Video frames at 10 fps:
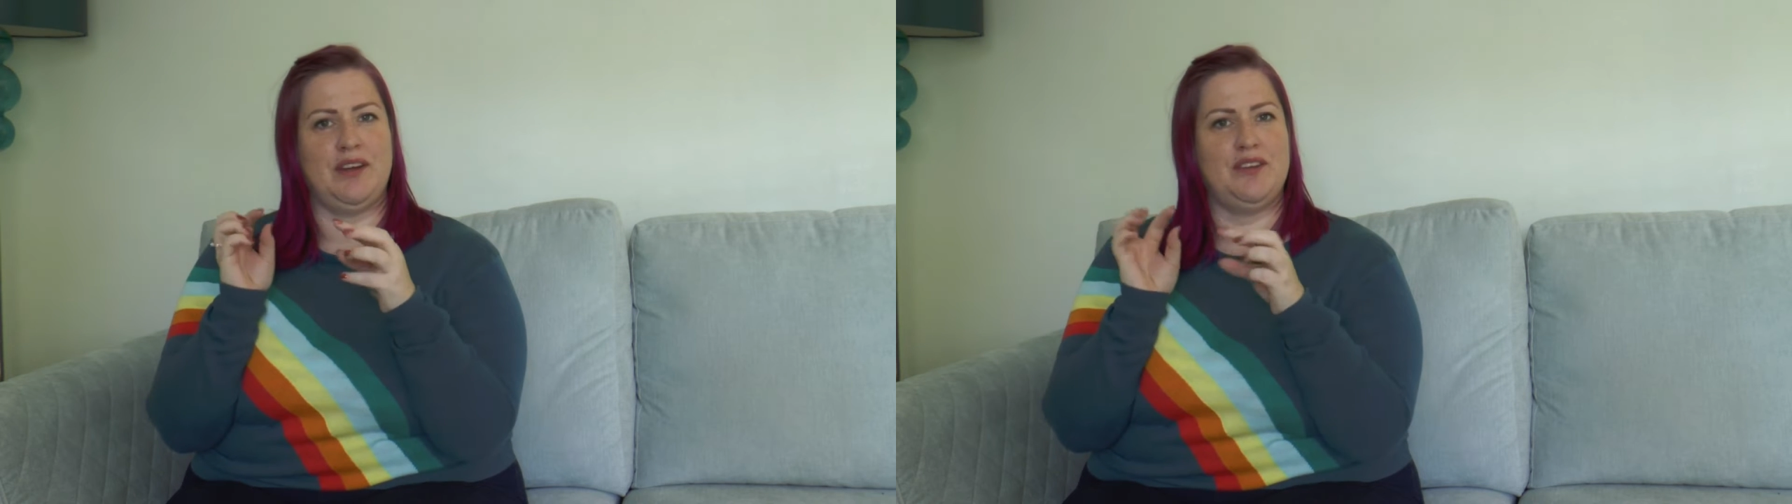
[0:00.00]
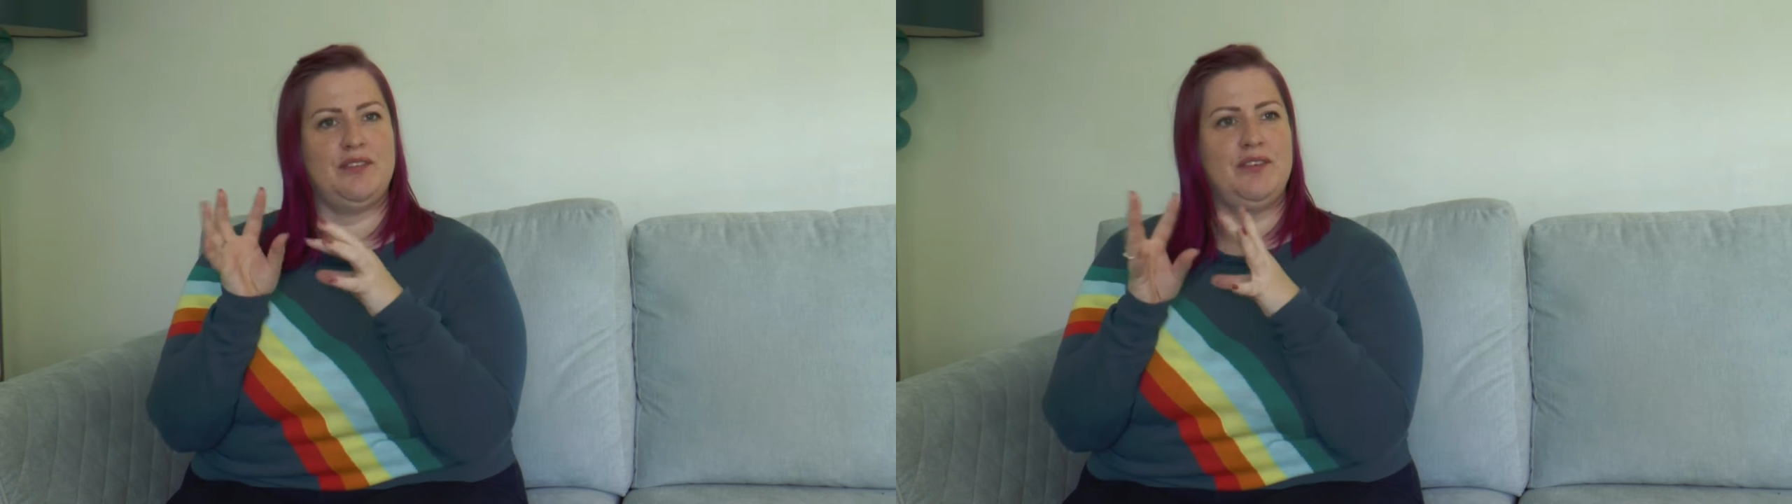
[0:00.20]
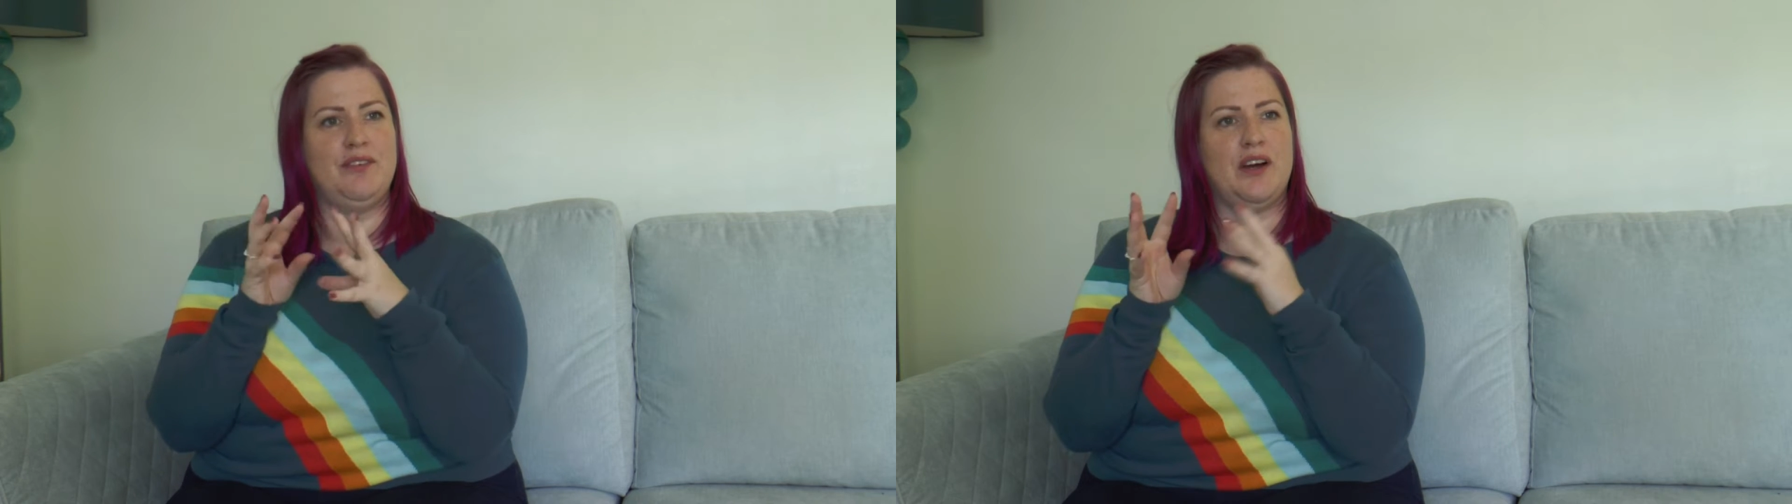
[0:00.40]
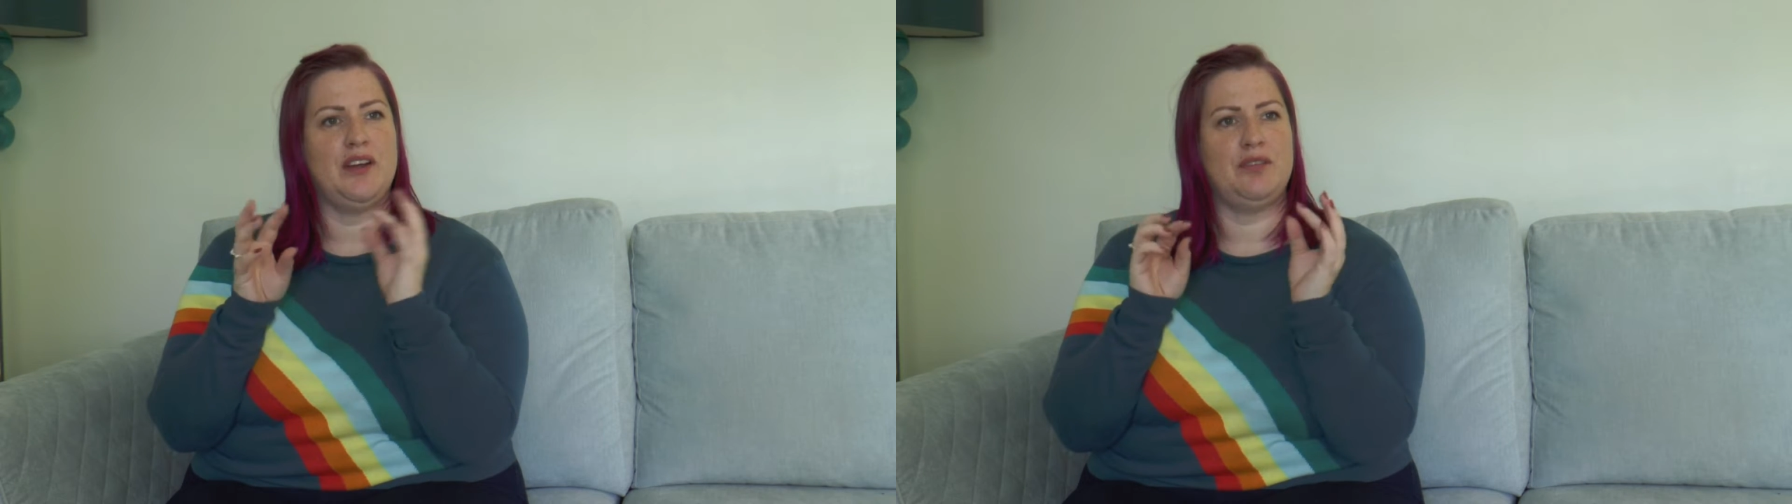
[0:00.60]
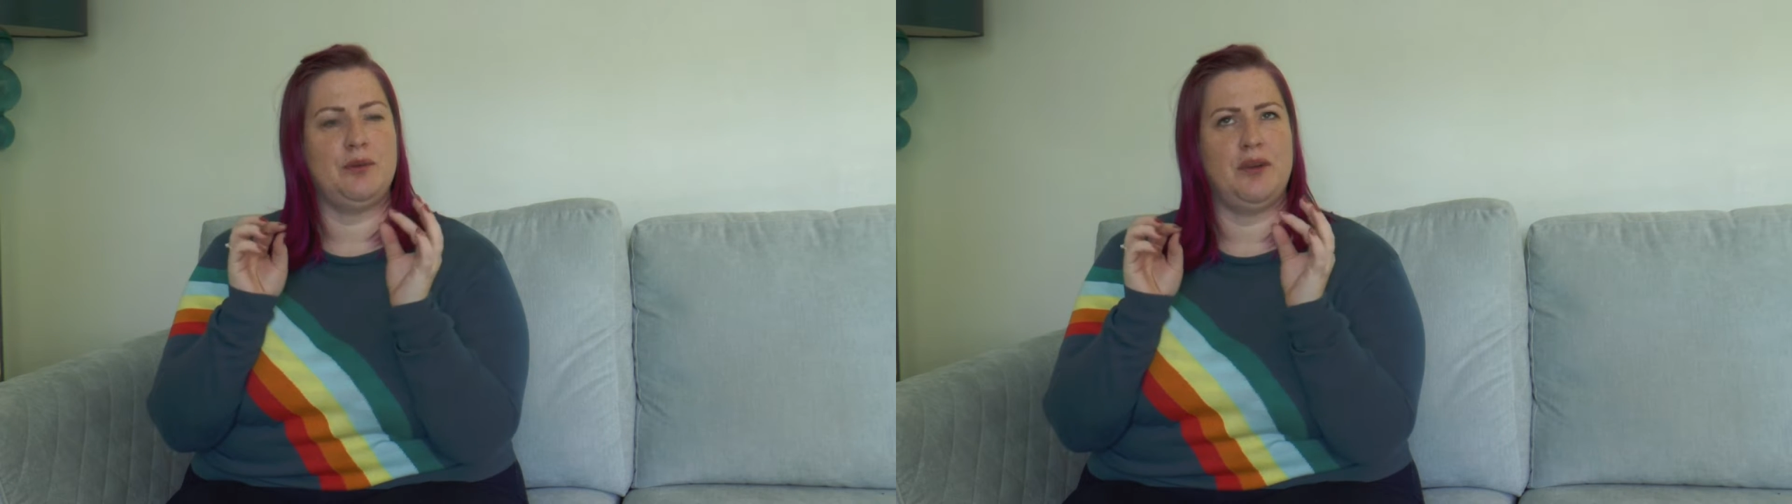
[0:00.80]
It's a real
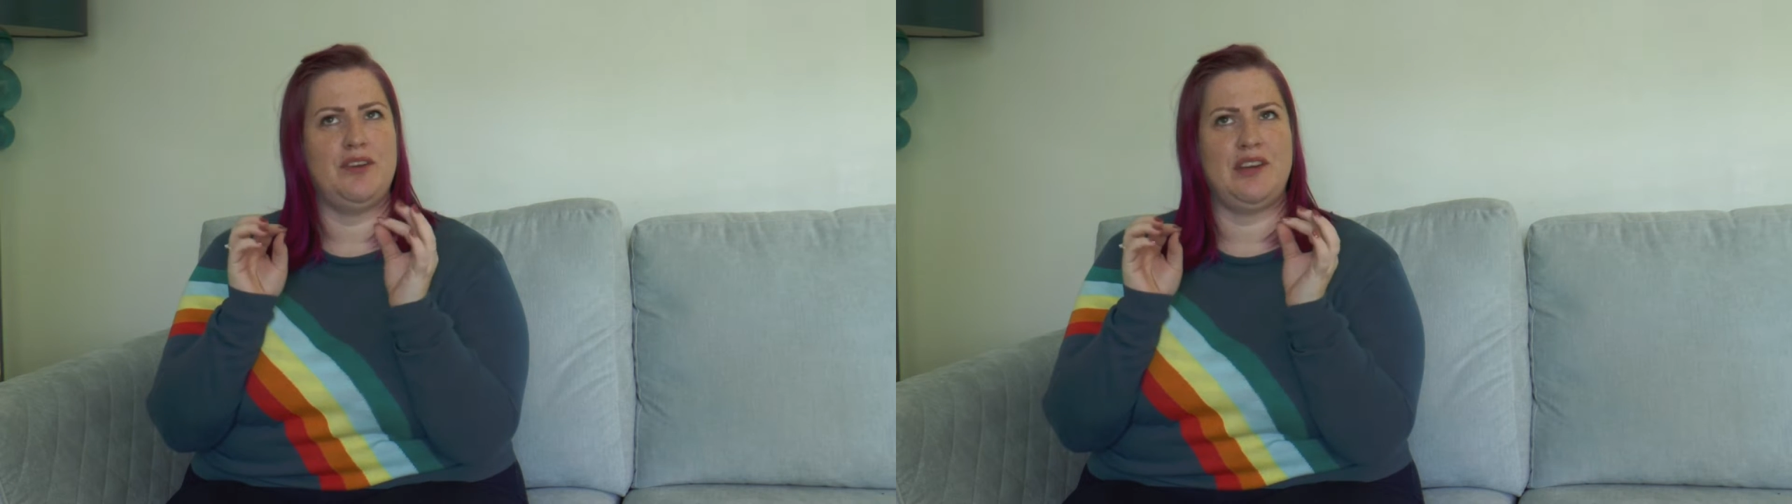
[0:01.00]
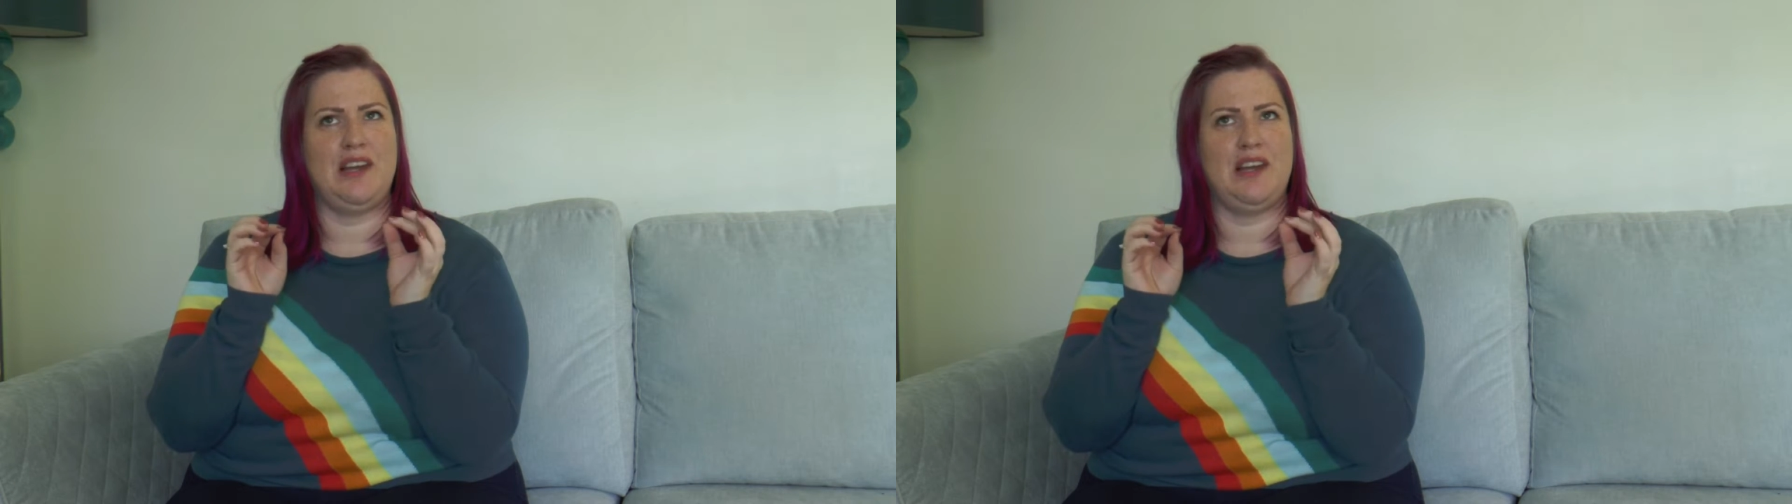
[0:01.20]
kind of almost